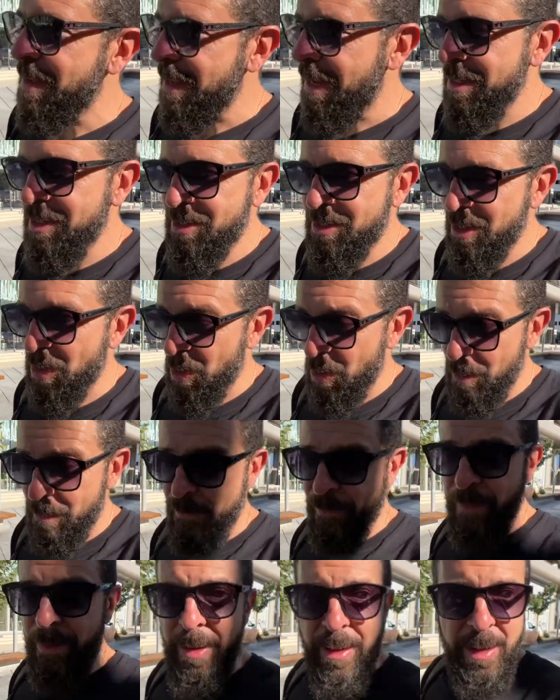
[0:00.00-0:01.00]
And so
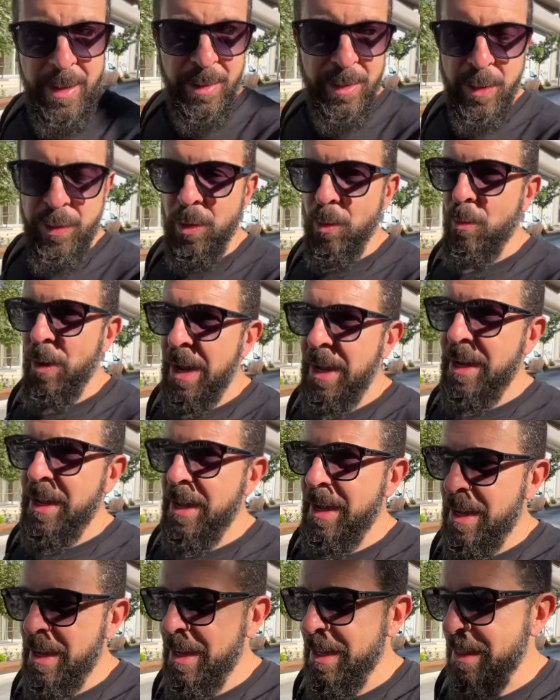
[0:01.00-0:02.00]

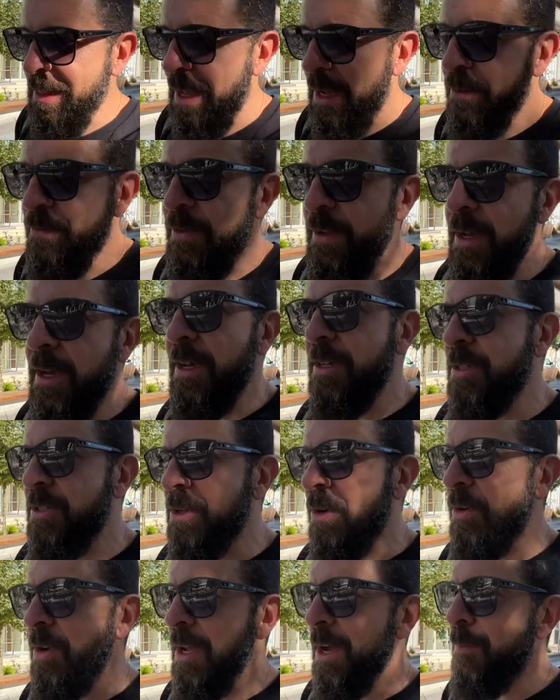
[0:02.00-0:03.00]
Lithuania and Latvia,
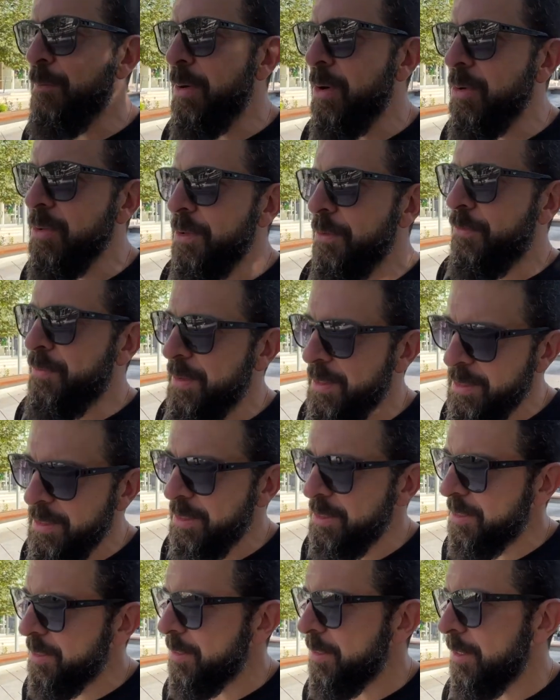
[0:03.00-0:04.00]
Estonia, Poland,
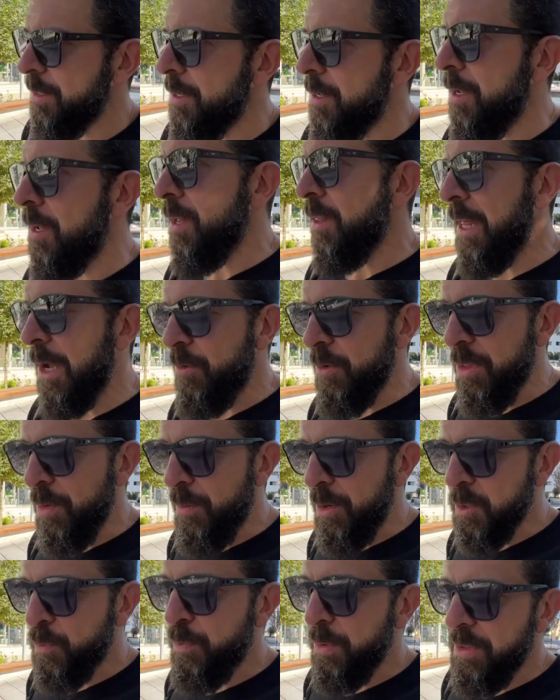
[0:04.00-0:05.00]
Finland, they were the
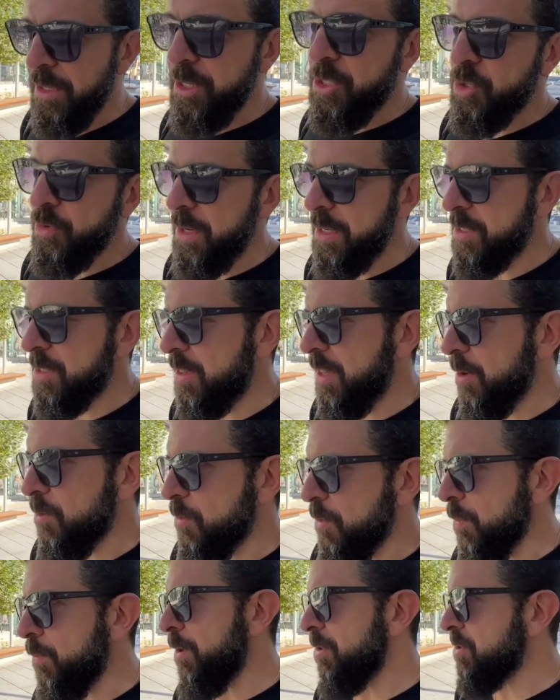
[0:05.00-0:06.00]
most belligerent. They
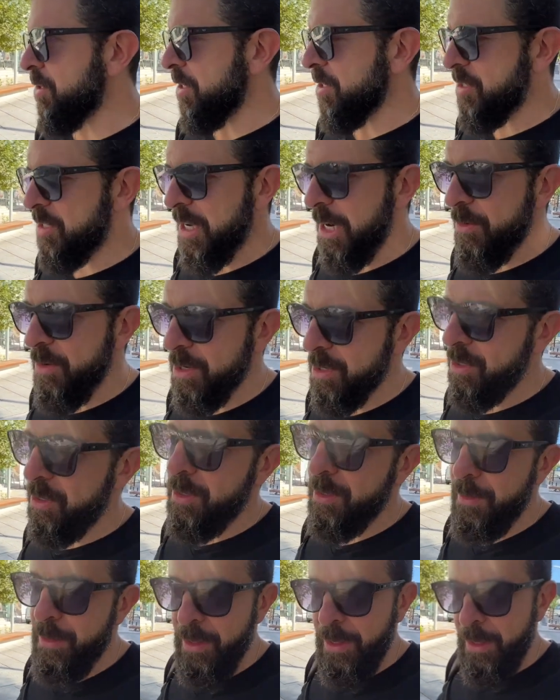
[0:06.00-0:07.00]
were the most hysterical.